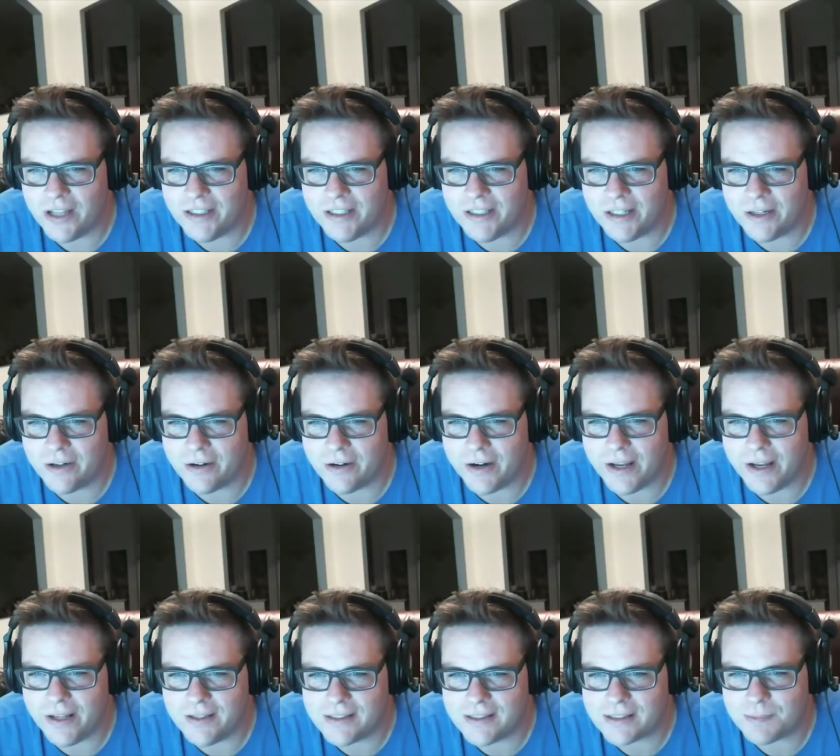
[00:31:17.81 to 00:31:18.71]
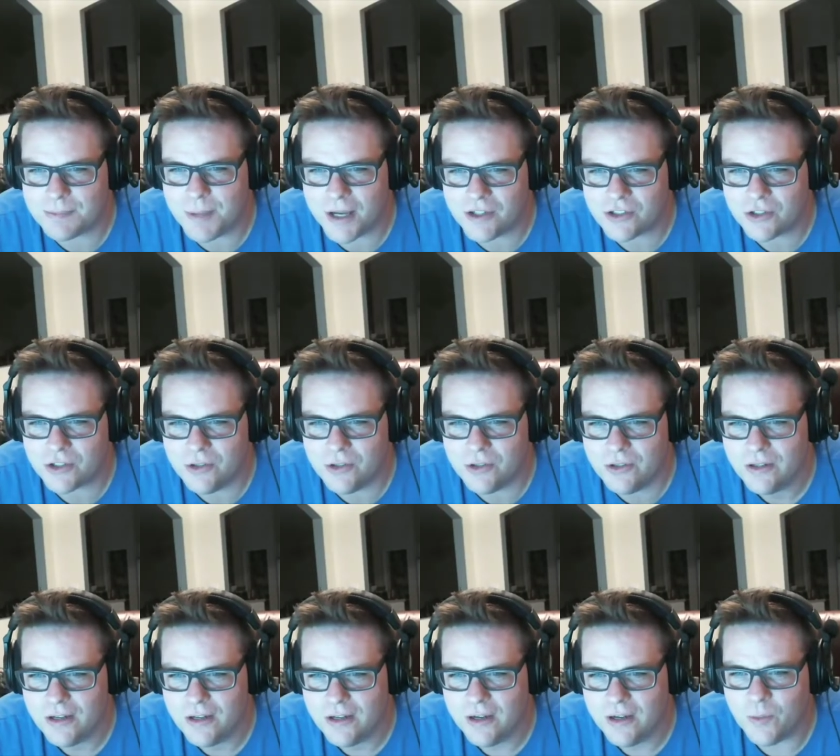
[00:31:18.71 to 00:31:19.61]
that, a year but... in
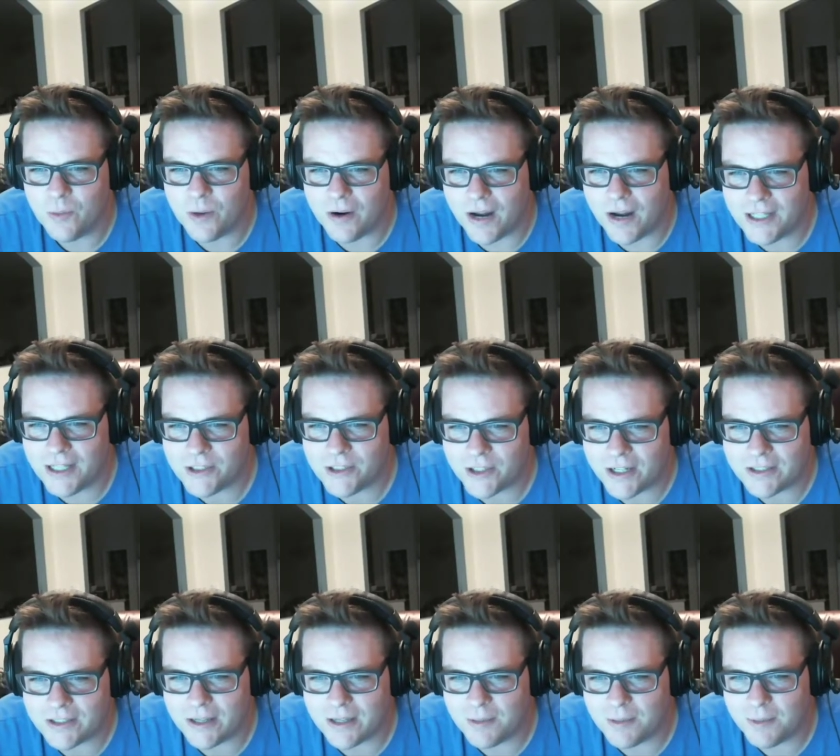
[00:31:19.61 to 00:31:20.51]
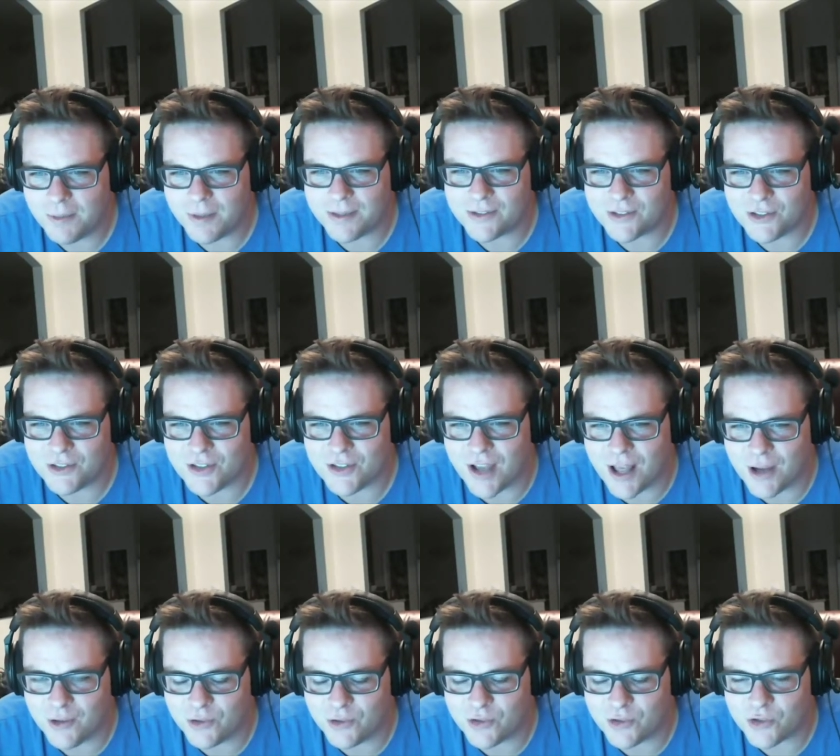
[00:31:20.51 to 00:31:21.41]
special where I dress up as
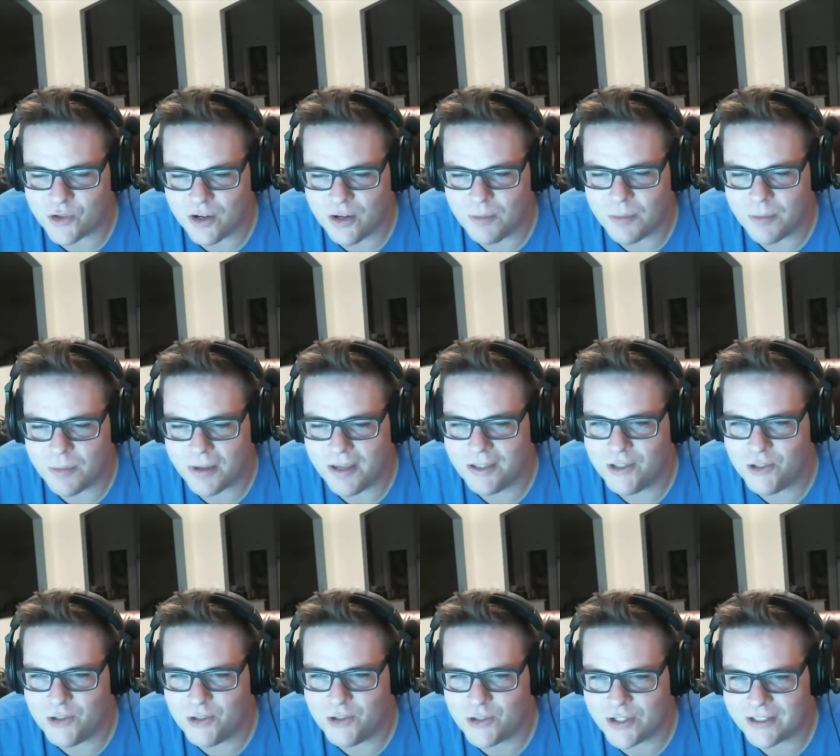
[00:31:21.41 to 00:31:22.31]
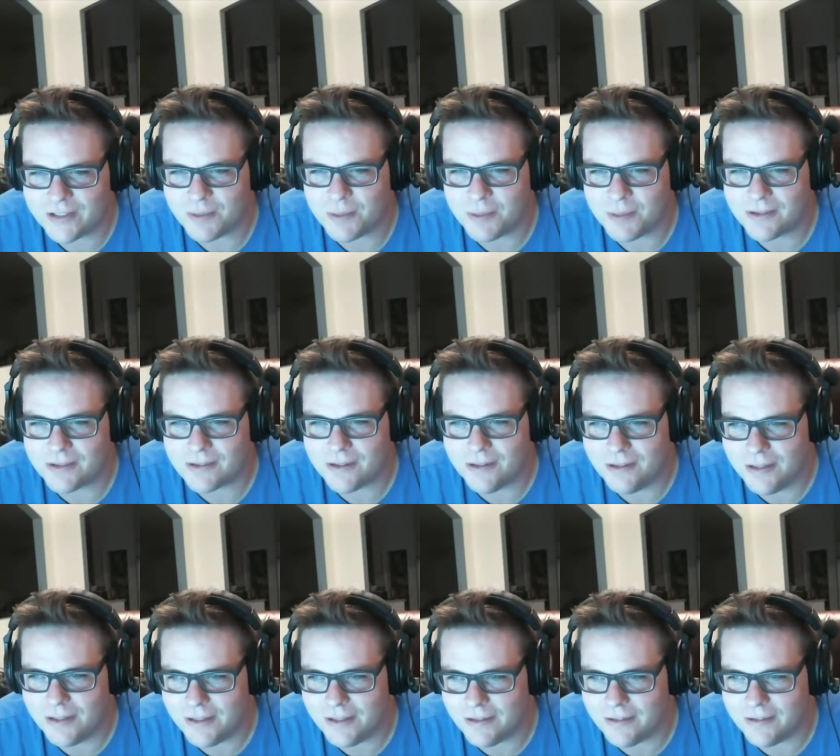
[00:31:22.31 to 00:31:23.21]
Donald Trump and you dress up as
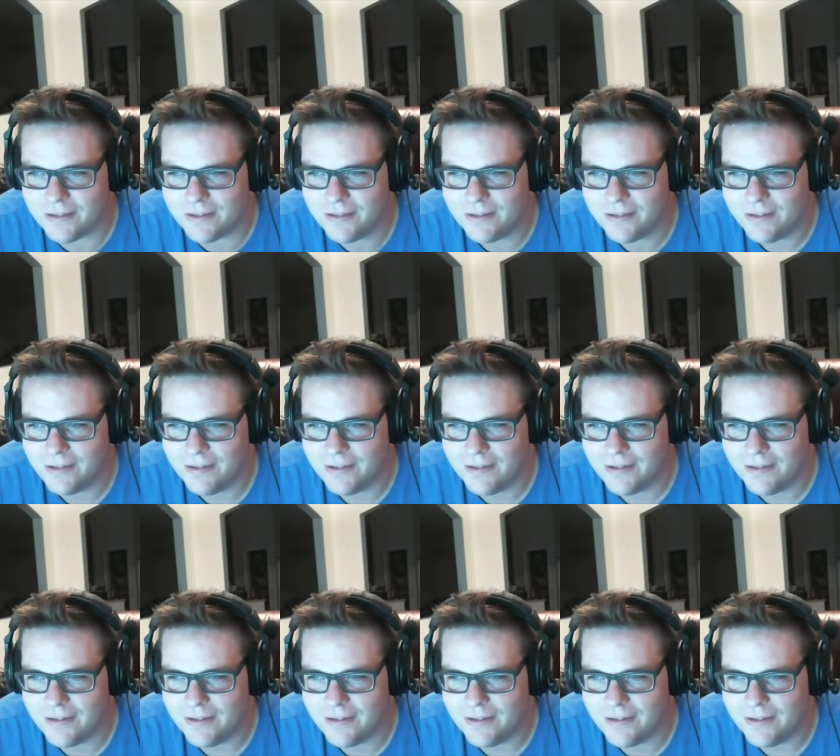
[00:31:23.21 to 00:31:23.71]
Clinton,